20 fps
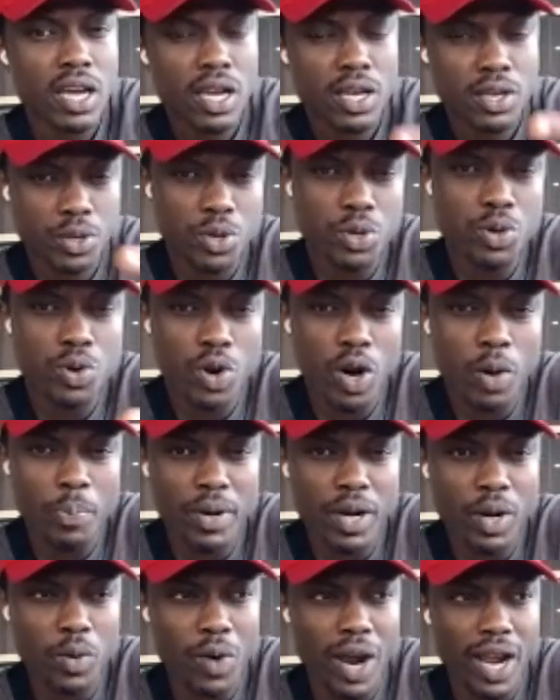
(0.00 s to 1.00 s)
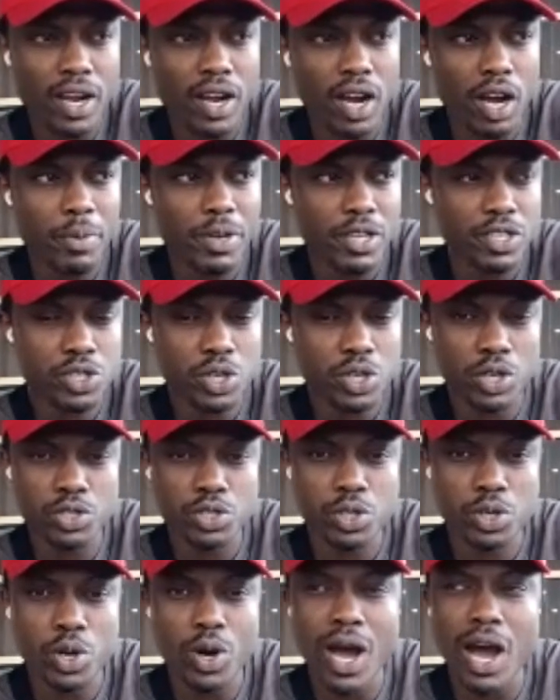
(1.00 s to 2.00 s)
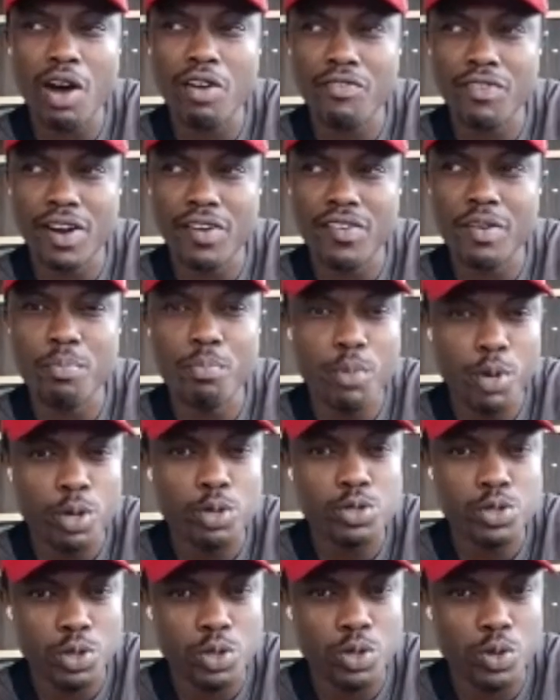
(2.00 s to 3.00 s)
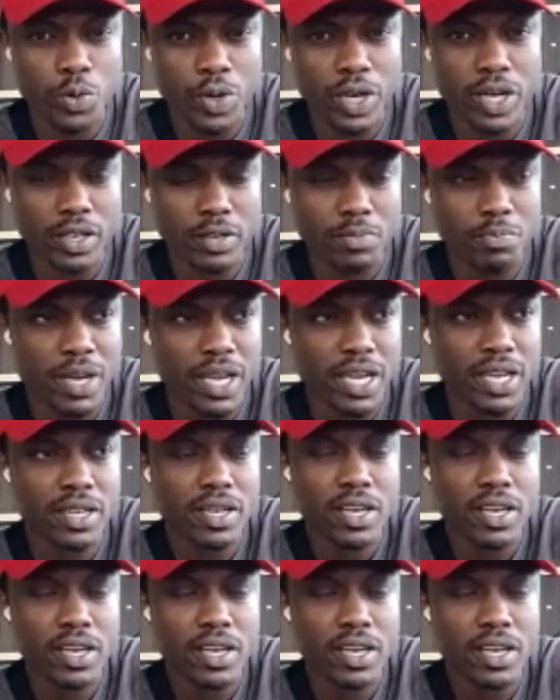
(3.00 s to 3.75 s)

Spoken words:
You grew up in a white garment church, you know how very musical we could be.